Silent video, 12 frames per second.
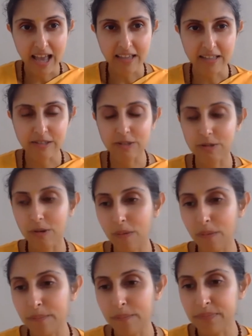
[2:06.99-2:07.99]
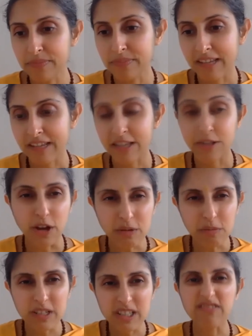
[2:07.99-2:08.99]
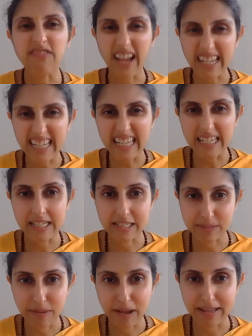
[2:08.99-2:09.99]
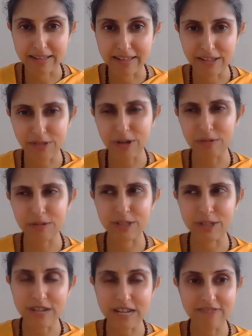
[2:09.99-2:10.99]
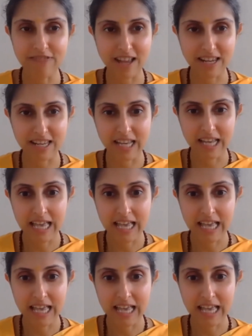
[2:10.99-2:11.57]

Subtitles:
And so he thought it was funny in his mind. He thought it was really funny.